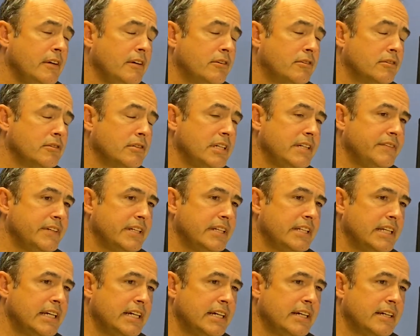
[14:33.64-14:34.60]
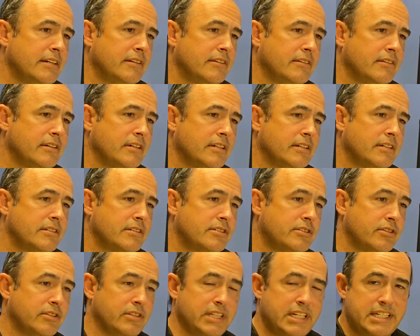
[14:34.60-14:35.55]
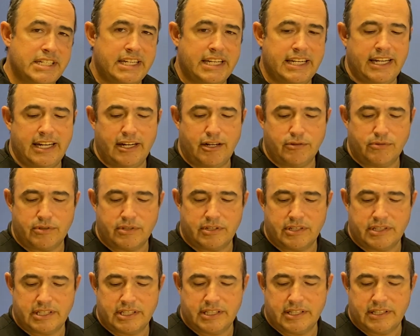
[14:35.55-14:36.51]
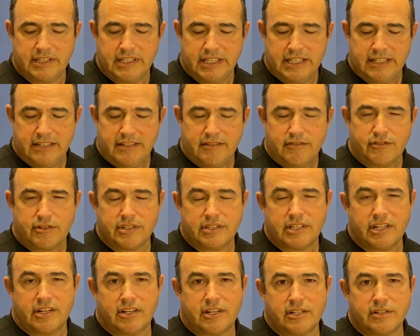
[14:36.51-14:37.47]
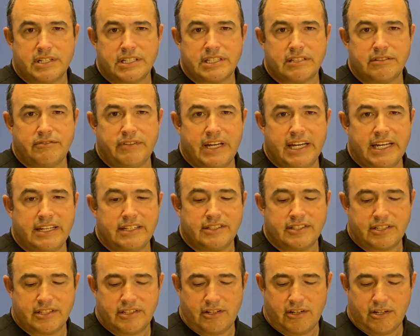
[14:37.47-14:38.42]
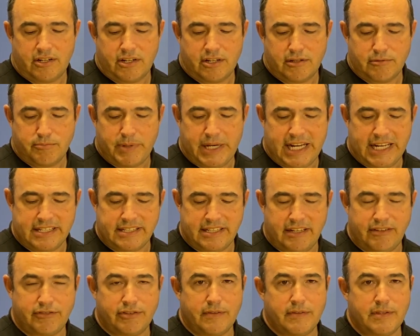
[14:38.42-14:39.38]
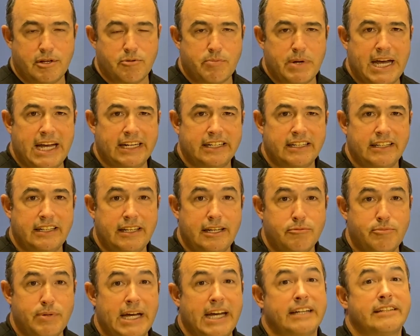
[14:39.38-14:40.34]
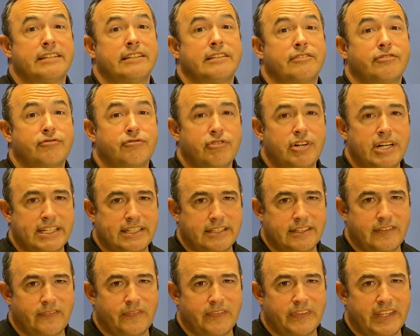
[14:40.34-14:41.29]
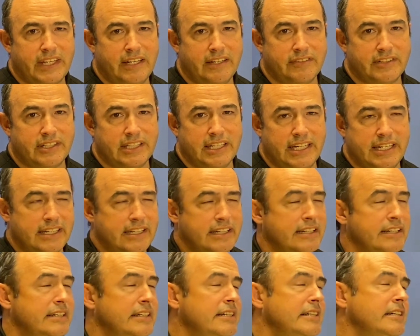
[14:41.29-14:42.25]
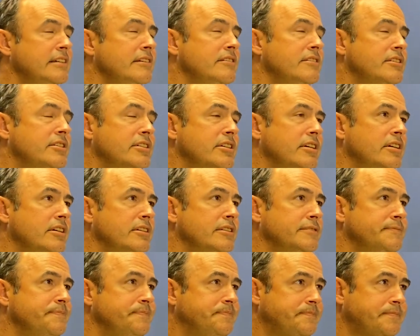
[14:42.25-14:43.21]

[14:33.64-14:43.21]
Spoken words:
or even soleus canal, where the arteries and veins are passing from the back of the knee back to the front of the leg. So